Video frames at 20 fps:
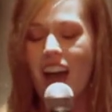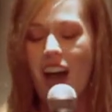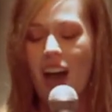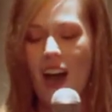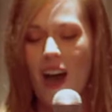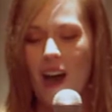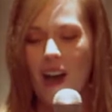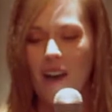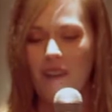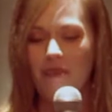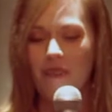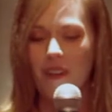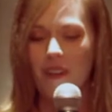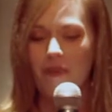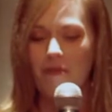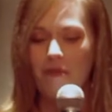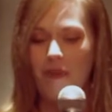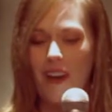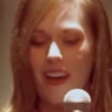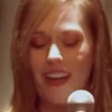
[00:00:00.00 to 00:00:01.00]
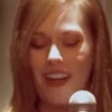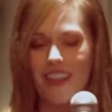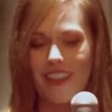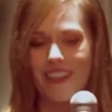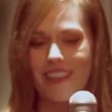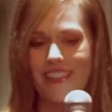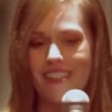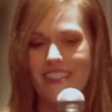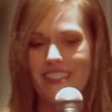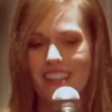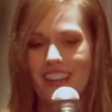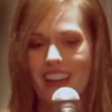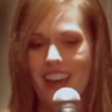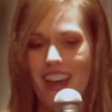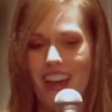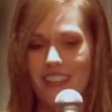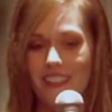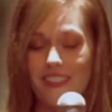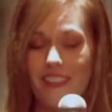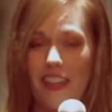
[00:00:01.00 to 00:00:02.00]
um, but
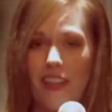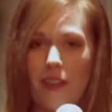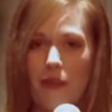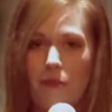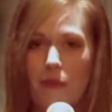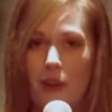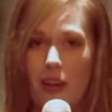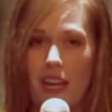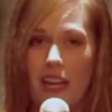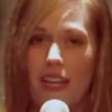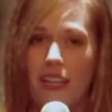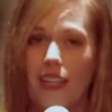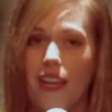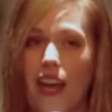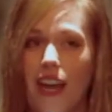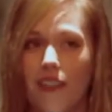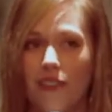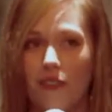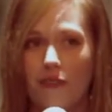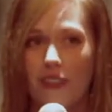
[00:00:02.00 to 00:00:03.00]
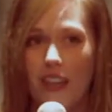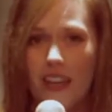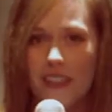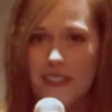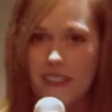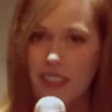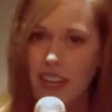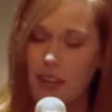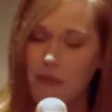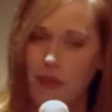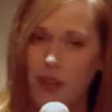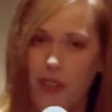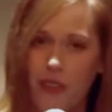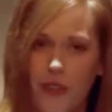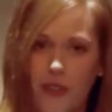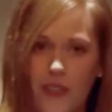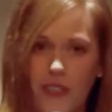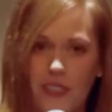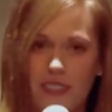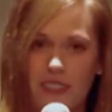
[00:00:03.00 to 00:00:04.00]
I celebrate as of yesterday my
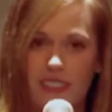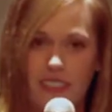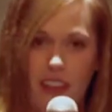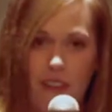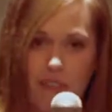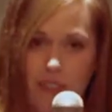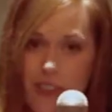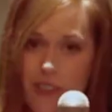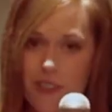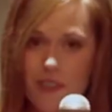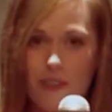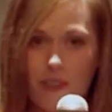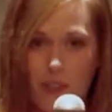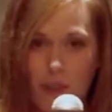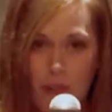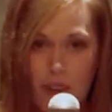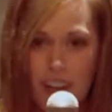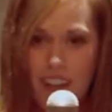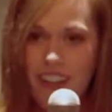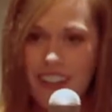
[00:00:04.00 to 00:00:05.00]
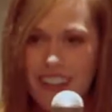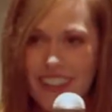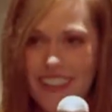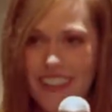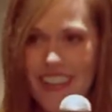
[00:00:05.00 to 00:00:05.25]
37th tour,